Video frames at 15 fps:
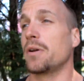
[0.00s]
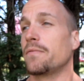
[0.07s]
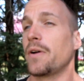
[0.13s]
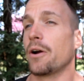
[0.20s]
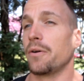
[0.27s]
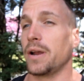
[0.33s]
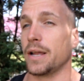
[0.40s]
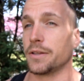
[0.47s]

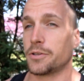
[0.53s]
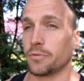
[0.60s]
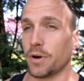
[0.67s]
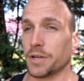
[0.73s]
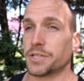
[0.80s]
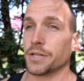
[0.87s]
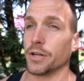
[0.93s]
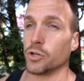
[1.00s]
very
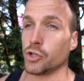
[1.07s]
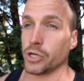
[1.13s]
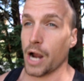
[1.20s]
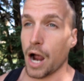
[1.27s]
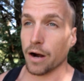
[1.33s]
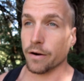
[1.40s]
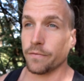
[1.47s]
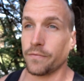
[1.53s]
interested in
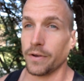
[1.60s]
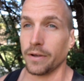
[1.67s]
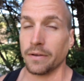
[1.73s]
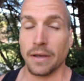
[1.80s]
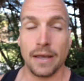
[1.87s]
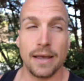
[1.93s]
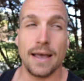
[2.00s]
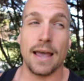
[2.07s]
geography.
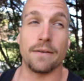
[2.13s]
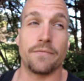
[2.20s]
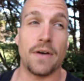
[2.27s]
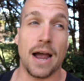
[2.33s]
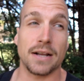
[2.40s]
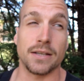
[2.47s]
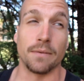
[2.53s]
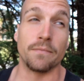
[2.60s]
In
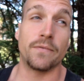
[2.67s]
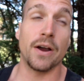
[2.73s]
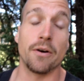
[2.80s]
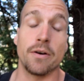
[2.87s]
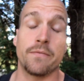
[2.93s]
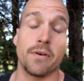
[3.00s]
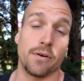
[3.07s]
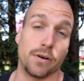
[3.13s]
fact, I'm
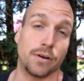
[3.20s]
very, very